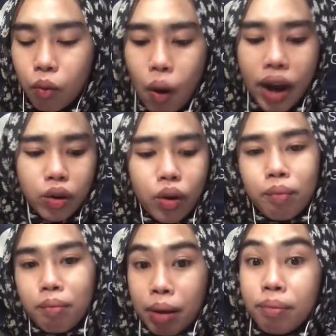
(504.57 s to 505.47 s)
why not
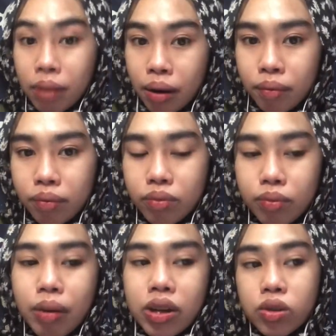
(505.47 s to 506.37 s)
my mom
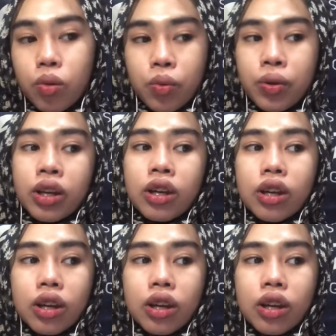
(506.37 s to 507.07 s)
pass away?